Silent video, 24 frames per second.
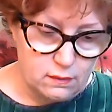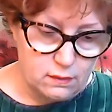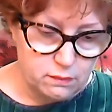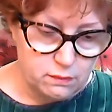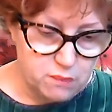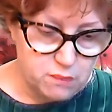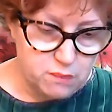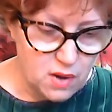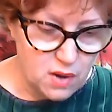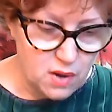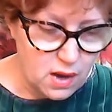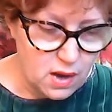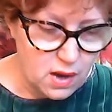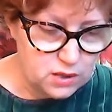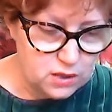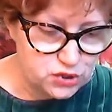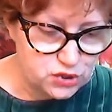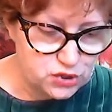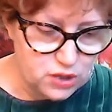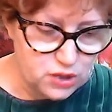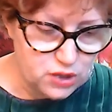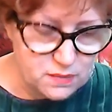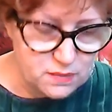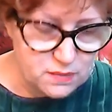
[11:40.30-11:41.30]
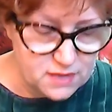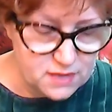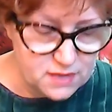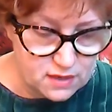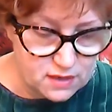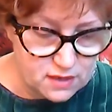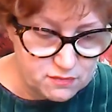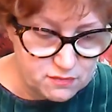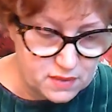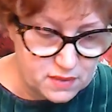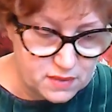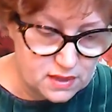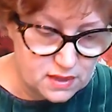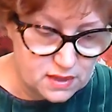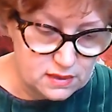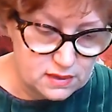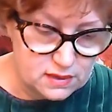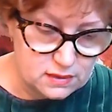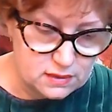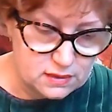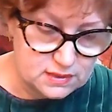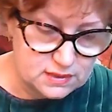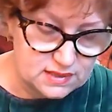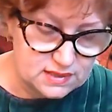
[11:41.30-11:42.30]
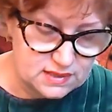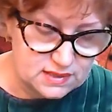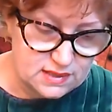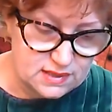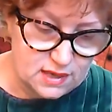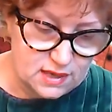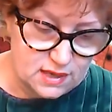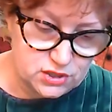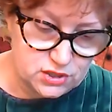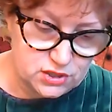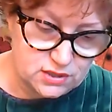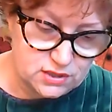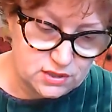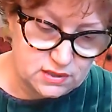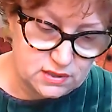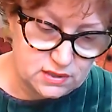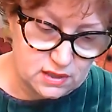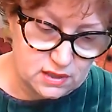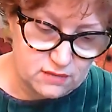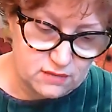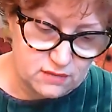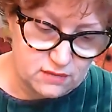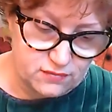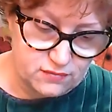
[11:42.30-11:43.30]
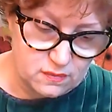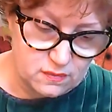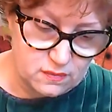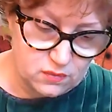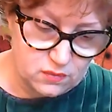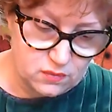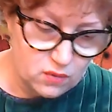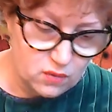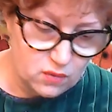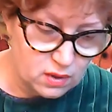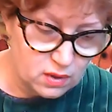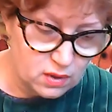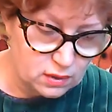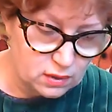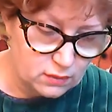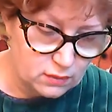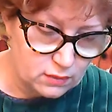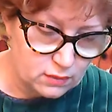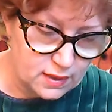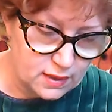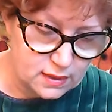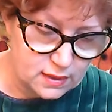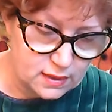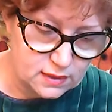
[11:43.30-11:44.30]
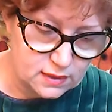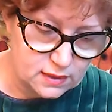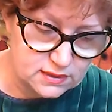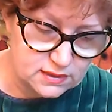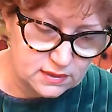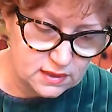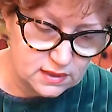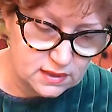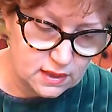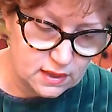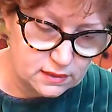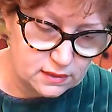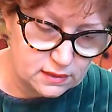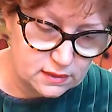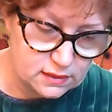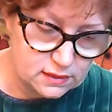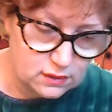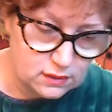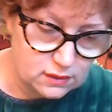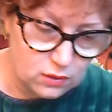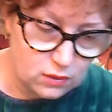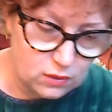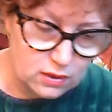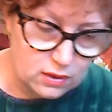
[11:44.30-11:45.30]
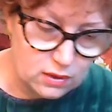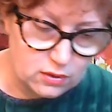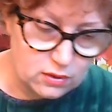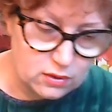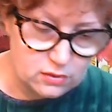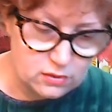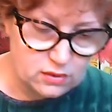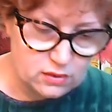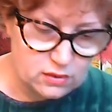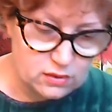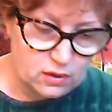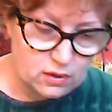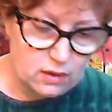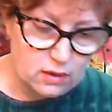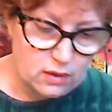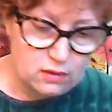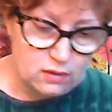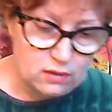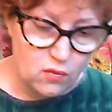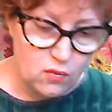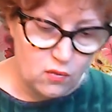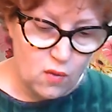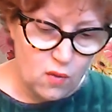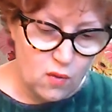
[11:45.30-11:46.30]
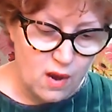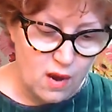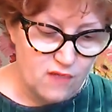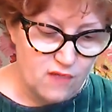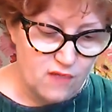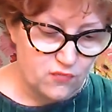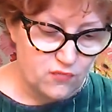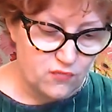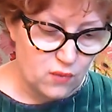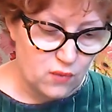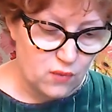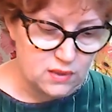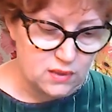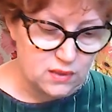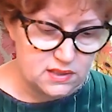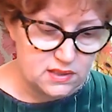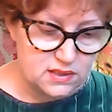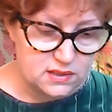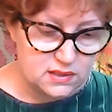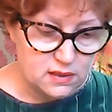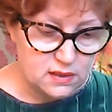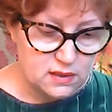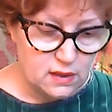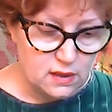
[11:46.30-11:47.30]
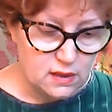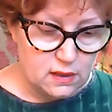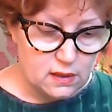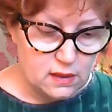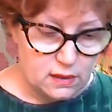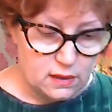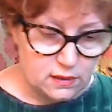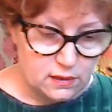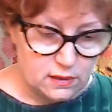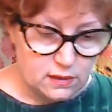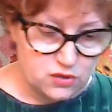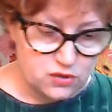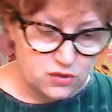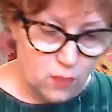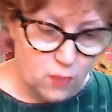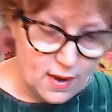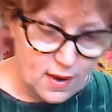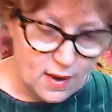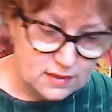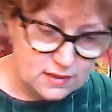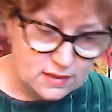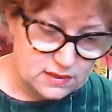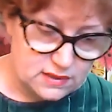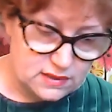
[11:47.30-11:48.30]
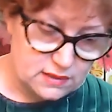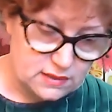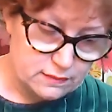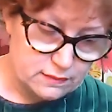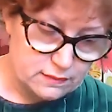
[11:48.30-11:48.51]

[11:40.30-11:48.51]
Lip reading: Pa jumped out of bed and snatched his gun from the wall and ran outside. Then Laura heard the gun go off once and twice.